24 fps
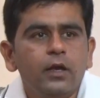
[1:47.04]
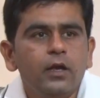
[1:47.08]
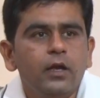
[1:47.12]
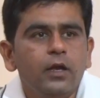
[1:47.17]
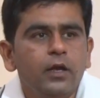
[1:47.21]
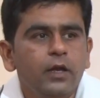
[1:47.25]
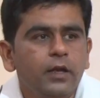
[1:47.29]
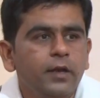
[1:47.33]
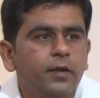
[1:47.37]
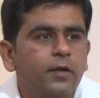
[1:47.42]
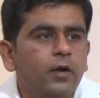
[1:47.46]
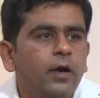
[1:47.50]

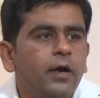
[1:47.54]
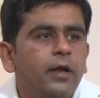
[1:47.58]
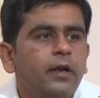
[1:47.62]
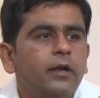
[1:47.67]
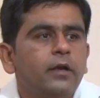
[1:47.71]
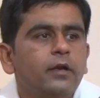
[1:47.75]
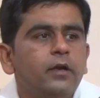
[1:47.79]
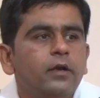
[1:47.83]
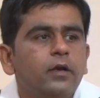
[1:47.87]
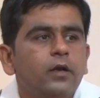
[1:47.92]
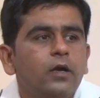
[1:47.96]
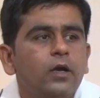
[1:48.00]
in
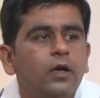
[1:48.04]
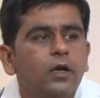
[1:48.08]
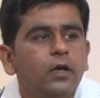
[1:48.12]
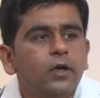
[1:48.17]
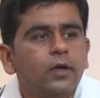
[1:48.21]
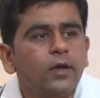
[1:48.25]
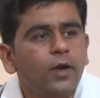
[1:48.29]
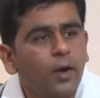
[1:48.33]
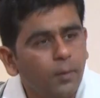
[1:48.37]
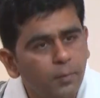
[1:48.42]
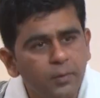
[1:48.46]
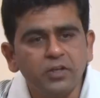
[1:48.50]
your
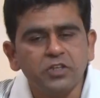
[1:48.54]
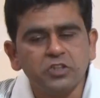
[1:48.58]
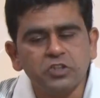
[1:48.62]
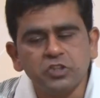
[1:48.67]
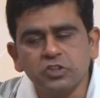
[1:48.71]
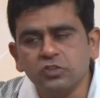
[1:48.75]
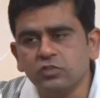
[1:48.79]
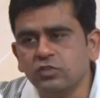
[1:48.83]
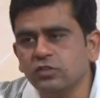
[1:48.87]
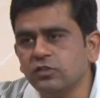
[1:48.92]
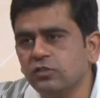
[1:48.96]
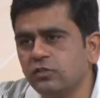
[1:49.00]

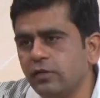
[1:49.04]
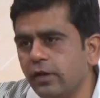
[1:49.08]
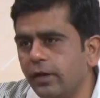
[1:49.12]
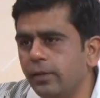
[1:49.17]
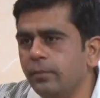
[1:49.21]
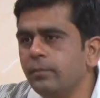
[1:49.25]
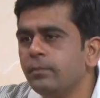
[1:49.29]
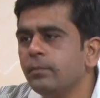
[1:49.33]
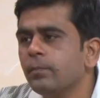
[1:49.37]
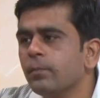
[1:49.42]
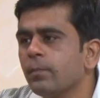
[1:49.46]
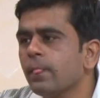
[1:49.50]
communication
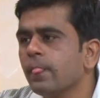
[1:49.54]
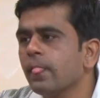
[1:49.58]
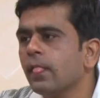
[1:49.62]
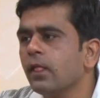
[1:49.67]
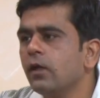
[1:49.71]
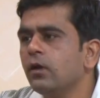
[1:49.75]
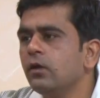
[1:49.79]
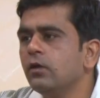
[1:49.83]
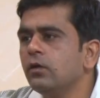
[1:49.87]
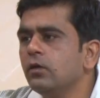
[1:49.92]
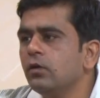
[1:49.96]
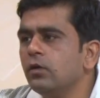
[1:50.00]
system.
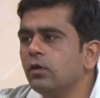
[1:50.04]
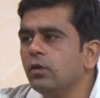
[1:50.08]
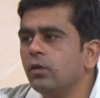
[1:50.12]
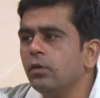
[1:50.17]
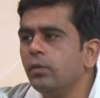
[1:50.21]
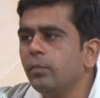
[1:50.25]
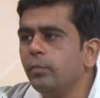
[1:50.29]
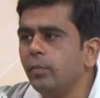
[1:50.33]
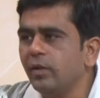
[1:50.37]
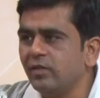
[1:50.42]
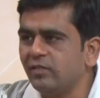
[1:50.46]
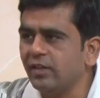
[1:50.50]

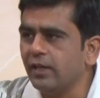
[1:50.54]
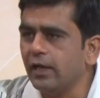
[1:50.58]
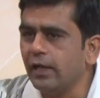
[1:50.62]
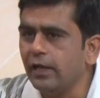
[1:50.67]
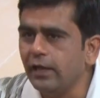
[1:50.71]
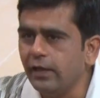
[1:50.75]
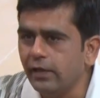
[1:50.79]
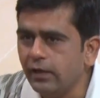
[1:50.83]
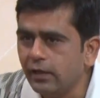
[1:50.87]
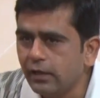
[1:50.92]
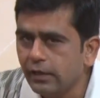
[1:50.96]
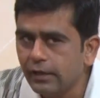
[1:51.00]

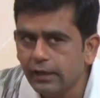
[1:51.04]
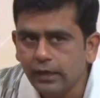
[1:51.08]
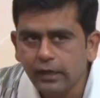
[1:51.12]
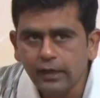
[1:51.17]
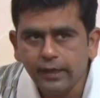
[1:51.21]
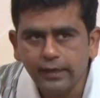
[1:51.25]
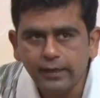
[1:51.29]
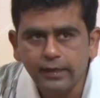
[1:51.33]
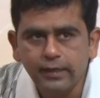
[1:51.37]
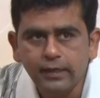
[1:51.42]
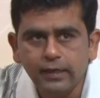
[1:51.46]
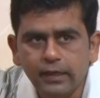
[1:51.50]
Basically,
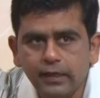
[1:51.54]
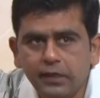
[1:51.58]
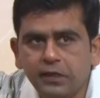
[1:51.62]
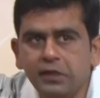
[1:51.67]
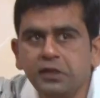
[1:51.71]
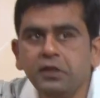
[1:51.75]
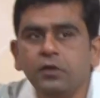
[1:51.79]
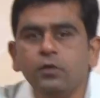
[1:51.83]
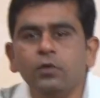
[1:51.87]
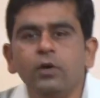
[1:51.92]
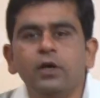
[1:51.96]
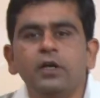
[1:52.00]

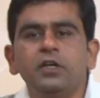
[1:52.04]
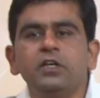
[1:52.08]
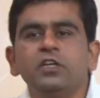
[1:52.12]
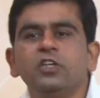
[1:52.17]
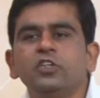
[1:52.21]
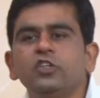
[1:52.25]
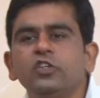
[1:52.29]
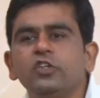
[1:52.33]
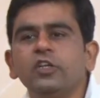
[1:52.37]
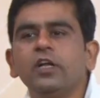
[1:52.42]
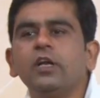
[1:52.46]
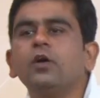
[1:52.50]
in your
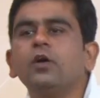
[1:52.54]
digital